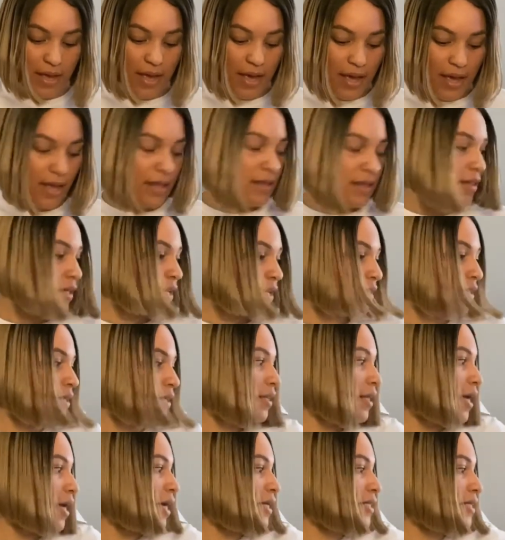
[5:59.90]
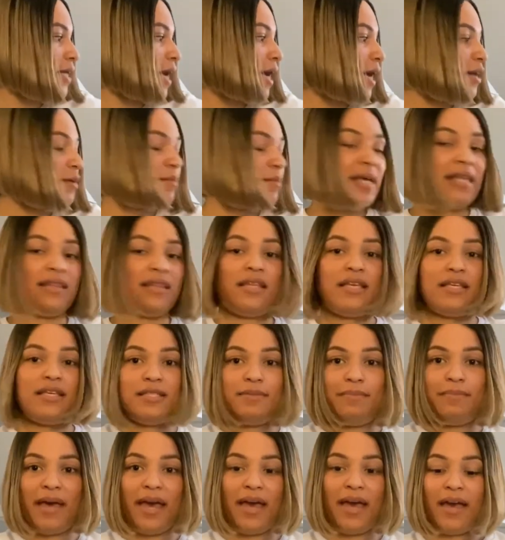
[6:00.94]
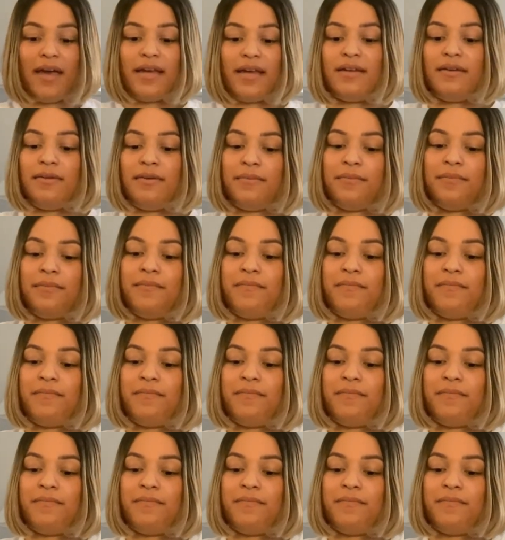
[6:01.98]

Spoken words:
And then the last item in this bag